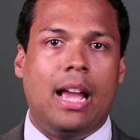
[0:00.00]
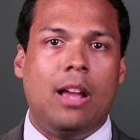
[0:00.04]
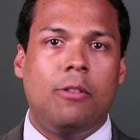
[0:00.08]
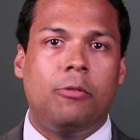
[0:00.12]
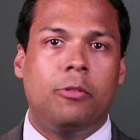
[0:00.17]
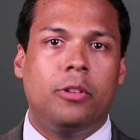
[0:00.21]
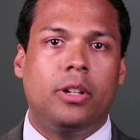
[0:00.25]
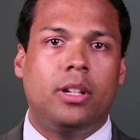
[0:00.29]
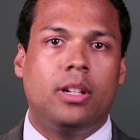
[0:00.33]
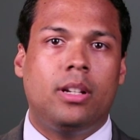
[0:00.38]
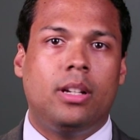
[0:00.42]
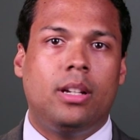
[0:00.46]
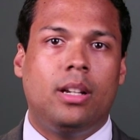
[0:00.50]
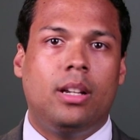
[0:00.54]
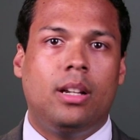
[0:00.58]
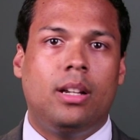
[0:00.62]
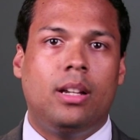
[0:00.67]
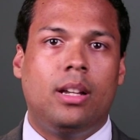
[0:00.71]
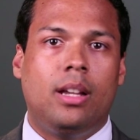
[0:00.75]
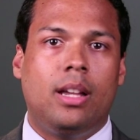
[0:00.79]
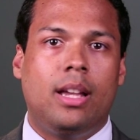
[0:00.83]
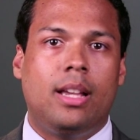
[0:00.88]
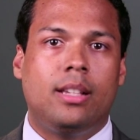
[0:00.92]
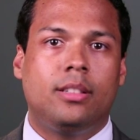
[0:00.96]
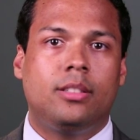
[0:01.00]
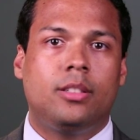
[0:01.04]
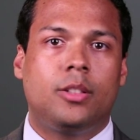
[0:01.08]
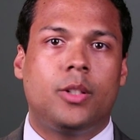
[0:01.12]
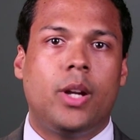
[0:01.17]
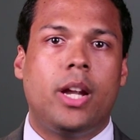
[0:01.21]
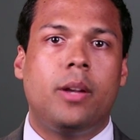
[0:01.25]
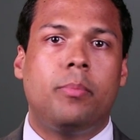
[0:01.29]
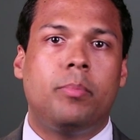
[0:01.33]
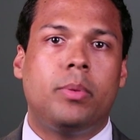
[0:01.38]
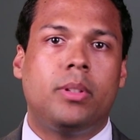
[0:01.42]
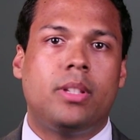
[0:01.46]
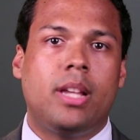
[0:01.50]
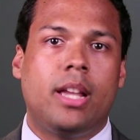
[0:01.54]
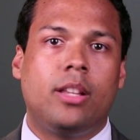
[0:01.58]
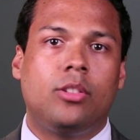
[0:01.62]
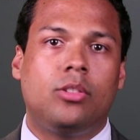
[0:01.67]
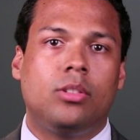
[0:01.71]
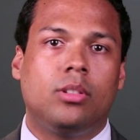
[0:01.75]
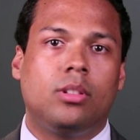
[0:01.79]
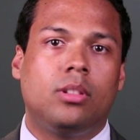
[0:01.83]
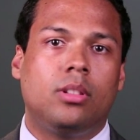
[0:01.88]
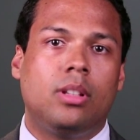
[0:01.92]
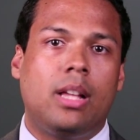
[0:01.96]
Africa has great
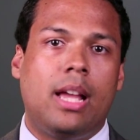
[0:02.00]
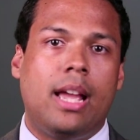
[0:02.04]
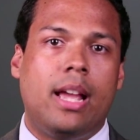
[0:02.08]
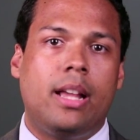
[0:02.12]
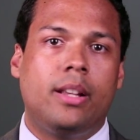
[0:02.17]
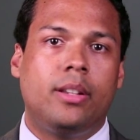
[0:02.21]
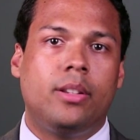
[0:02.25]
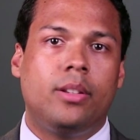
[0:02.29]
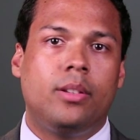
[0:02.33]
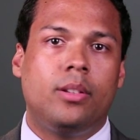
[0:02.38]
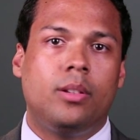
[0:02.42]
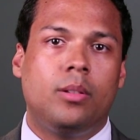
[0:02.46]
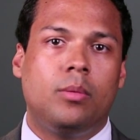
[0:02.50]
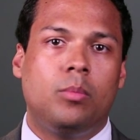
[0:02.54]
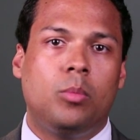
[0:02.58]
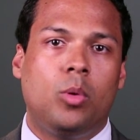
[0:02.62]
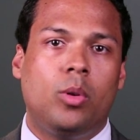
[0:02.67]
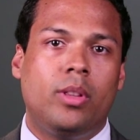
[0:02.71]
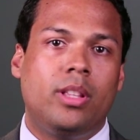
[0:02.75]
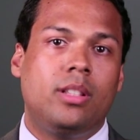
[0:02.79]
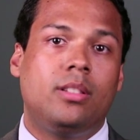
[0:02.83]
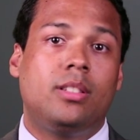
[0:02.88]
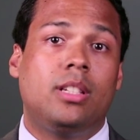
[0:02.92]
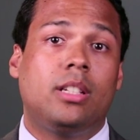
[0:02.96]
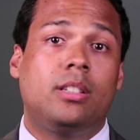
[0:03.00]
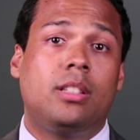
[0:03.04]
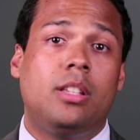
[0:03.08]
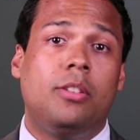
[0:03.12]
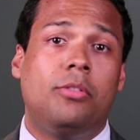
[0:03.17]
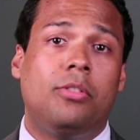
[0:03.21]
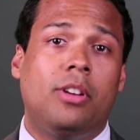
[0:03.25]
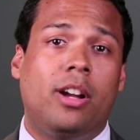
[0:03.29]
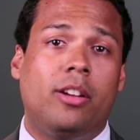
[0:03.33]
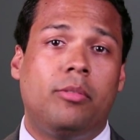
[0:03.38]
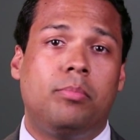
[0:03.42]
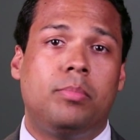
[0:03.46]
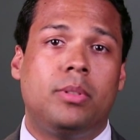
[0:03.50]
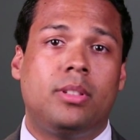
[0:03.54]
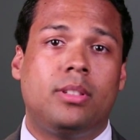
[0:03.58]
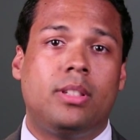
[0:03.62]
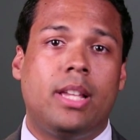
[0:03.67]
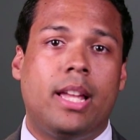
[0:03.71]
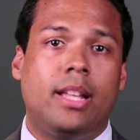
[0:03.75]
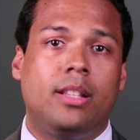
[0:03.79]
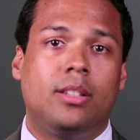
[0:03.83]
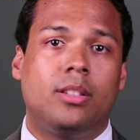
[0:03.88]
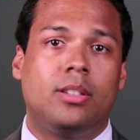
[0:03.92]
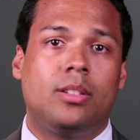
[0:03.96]
potential, and more than
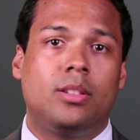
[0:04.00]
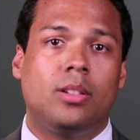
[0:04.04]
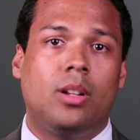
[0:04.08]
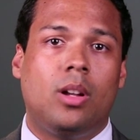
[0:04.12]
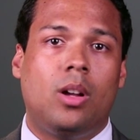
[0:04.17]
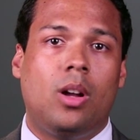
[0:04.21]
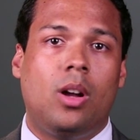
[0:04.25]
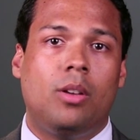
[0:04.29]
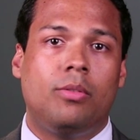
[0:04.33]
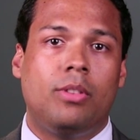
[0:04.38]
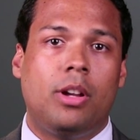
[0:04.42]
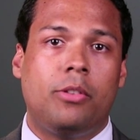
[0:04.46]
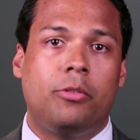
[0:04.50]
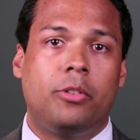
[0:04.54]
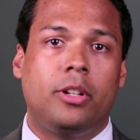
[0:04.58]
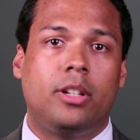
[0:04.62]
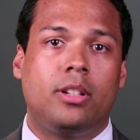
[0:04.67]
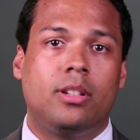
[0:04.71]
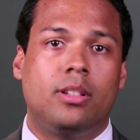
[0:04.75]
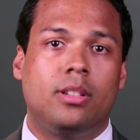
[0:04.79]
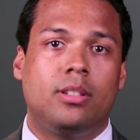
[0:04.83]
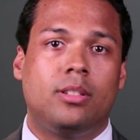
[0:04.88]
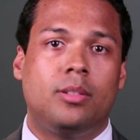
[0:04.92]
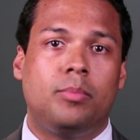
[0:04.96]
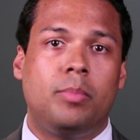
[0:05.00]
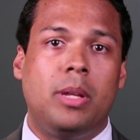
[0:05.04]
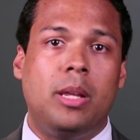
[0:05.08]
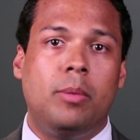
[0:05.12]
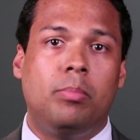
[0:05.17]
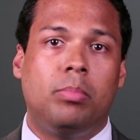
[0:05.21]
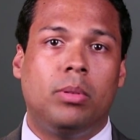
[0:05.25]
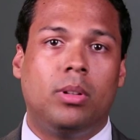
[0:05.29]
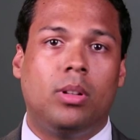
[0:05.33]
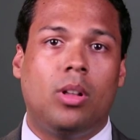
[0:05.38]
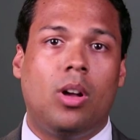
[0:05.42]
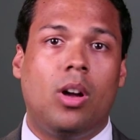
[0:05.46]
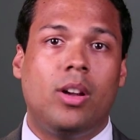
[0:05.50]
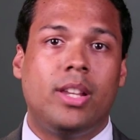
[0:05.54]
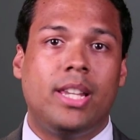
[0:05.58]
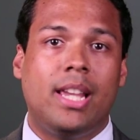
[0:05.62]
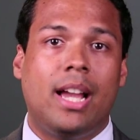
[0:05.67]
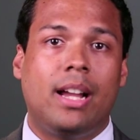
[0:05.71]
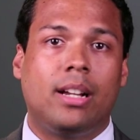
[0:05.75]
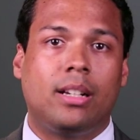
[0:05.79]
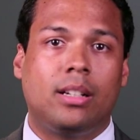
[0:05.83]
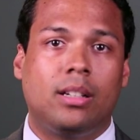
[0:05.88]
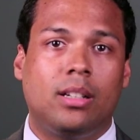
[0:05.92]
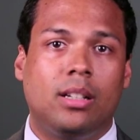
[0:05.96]
65% of Africa's people are
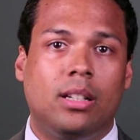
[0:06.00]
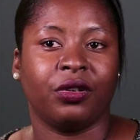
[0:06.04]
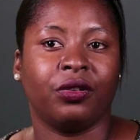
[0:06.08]
young.